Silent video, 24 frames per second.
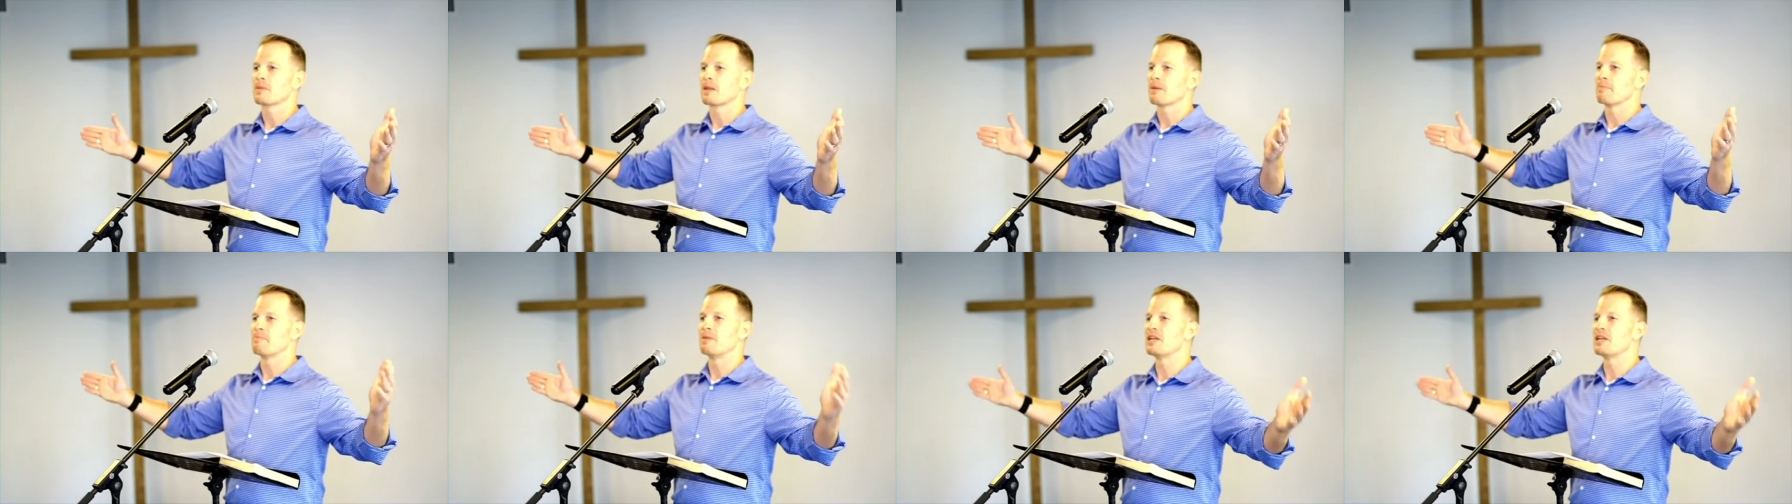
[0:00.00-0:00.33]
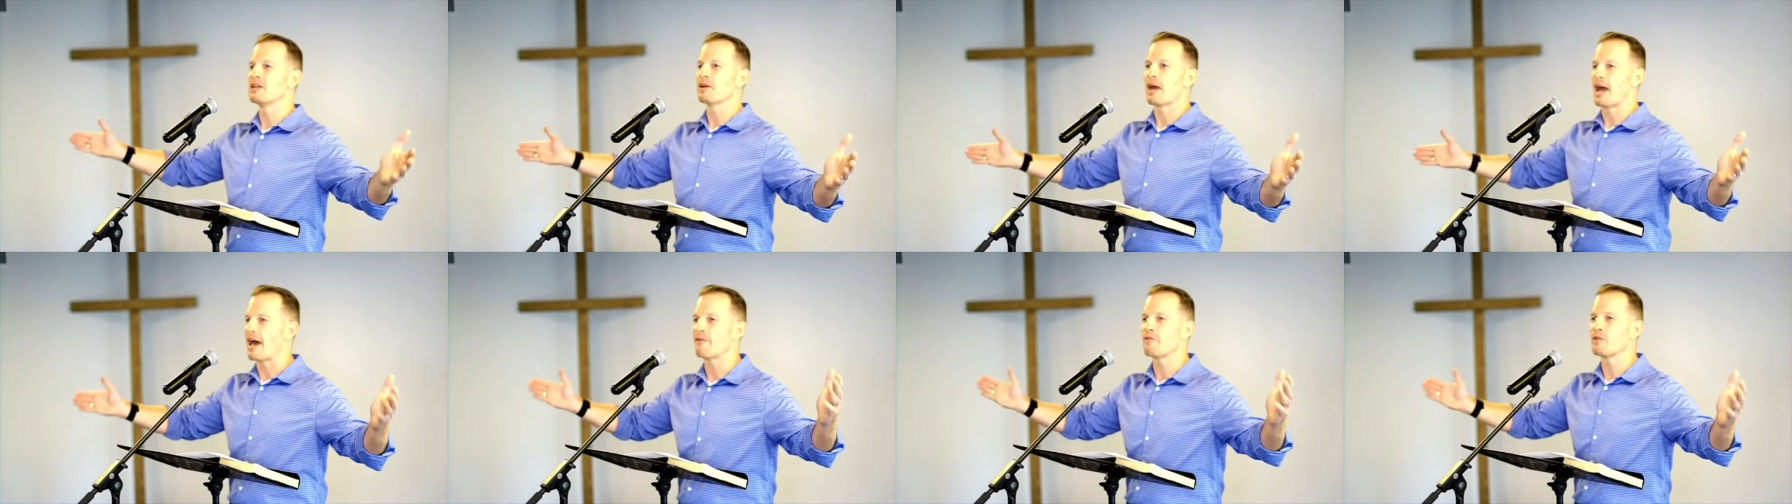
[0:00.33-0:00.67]
Be,
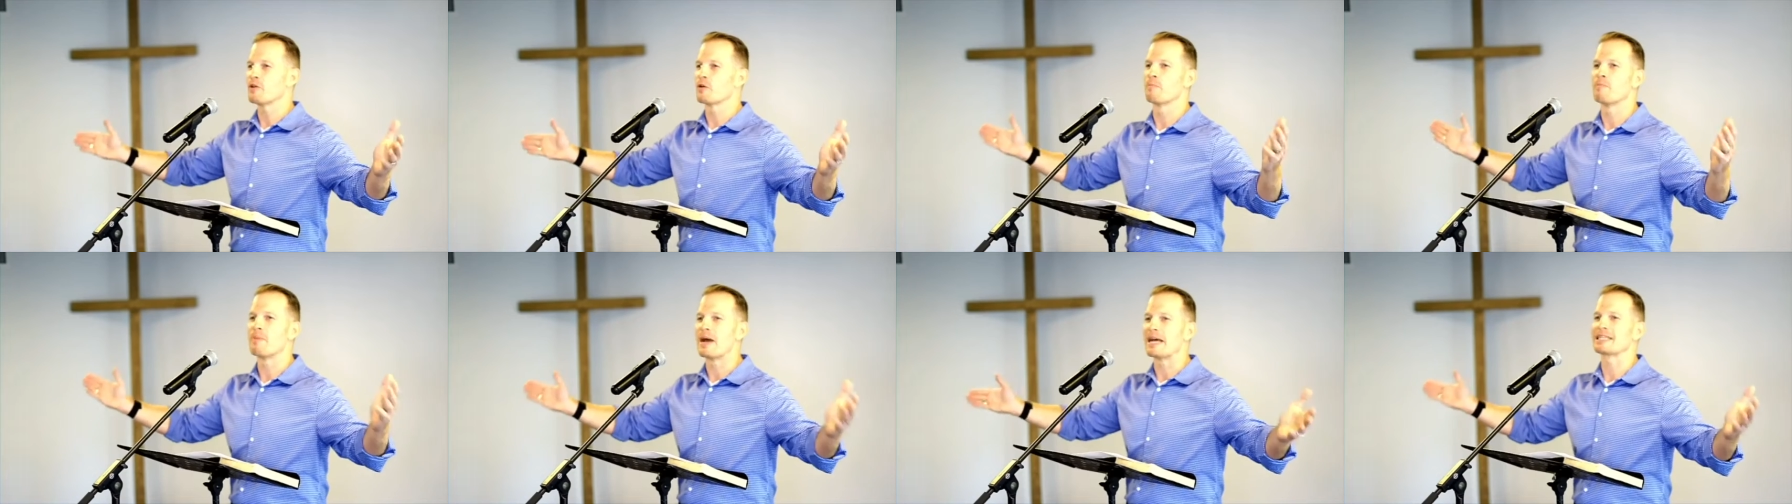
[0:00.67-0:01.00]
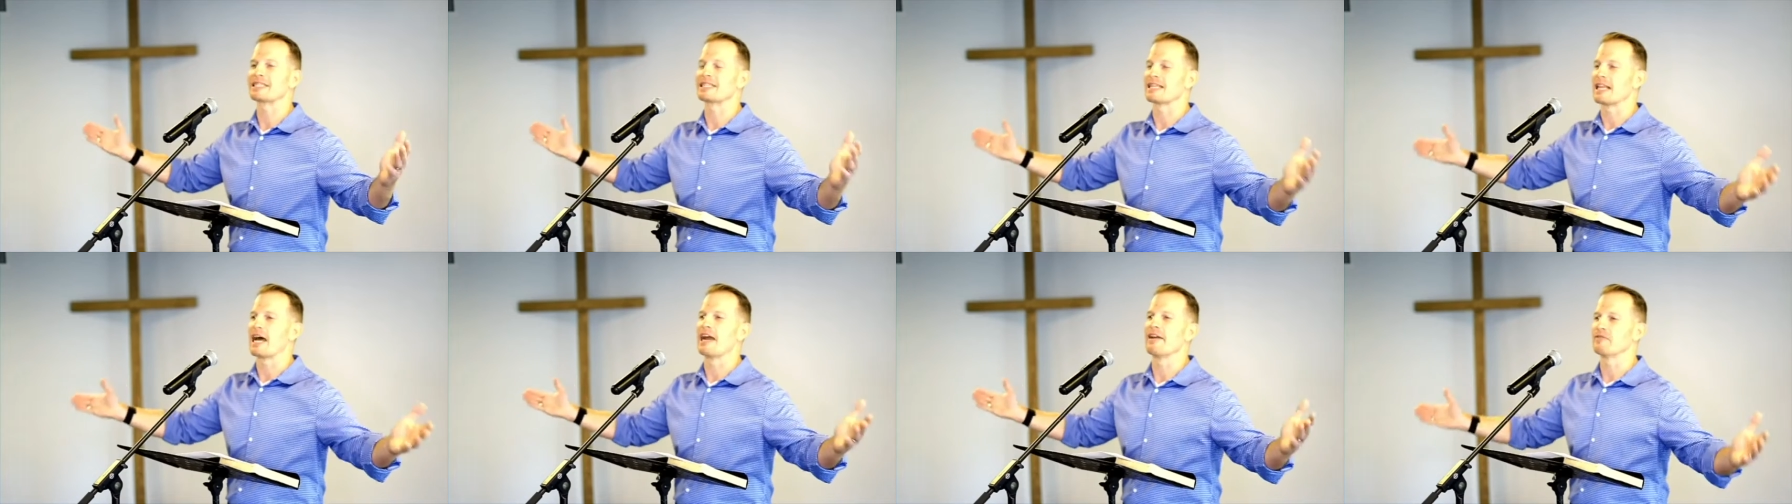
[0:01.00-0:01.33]
have your best
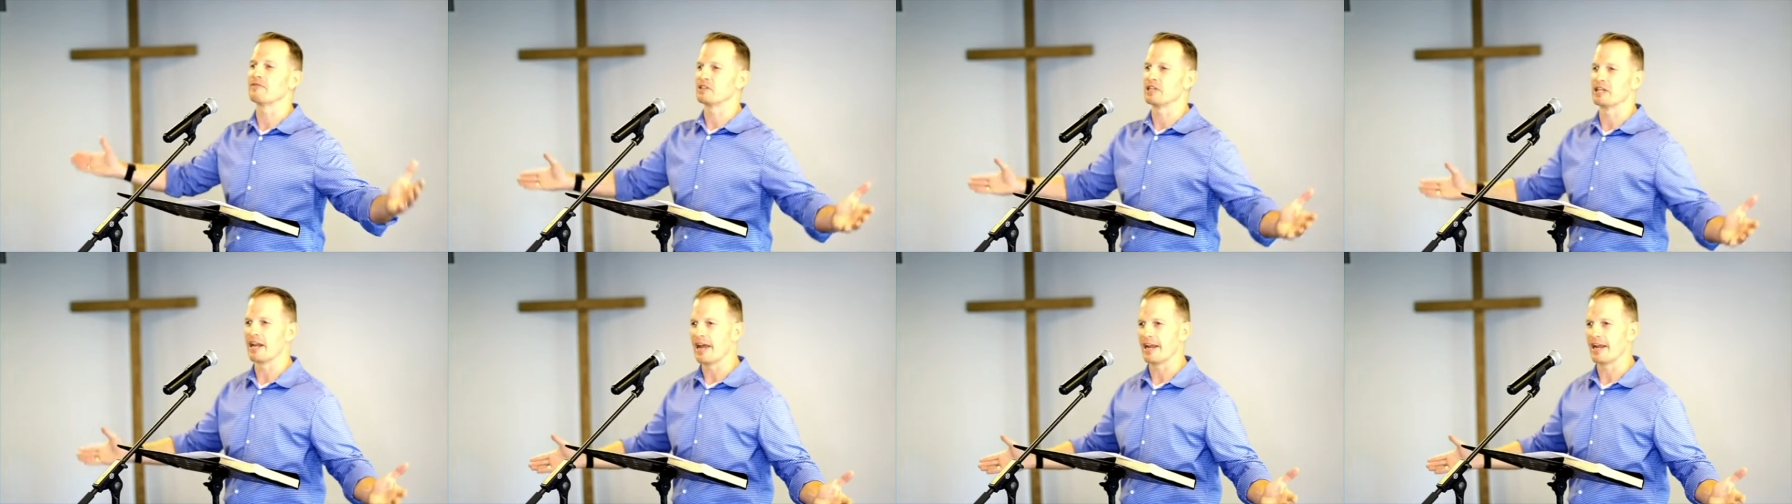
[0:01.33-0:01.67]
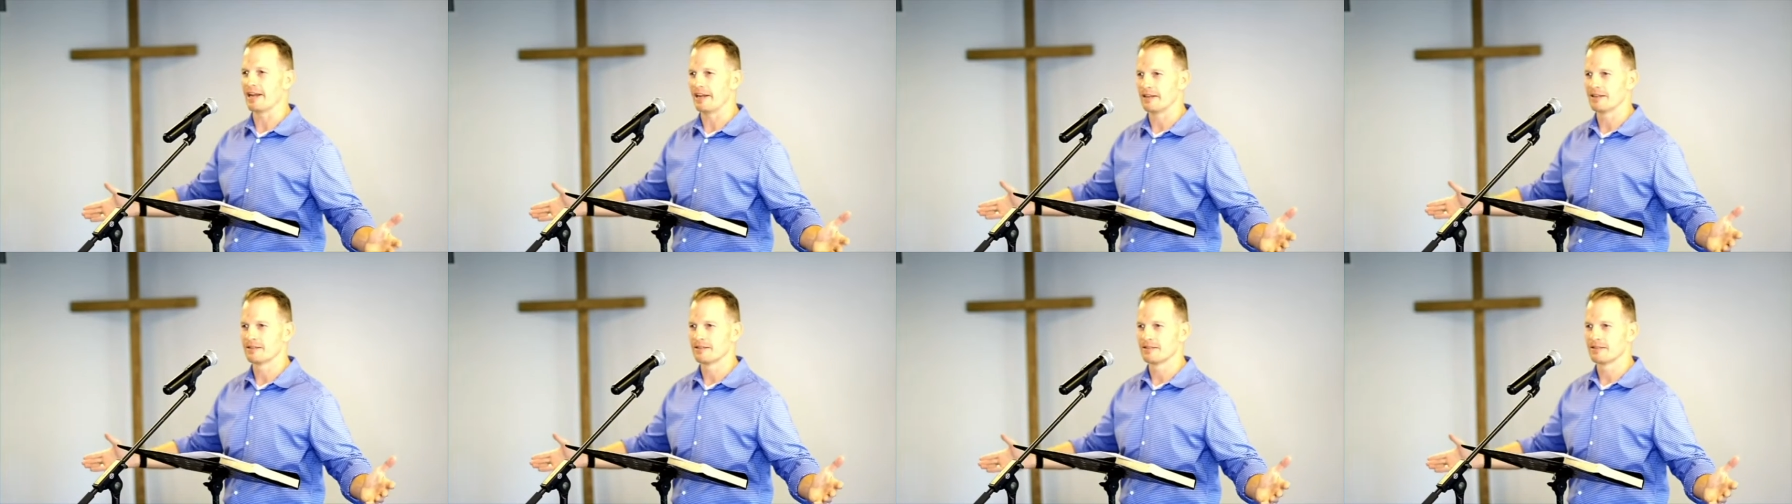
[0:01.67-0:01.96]
life today.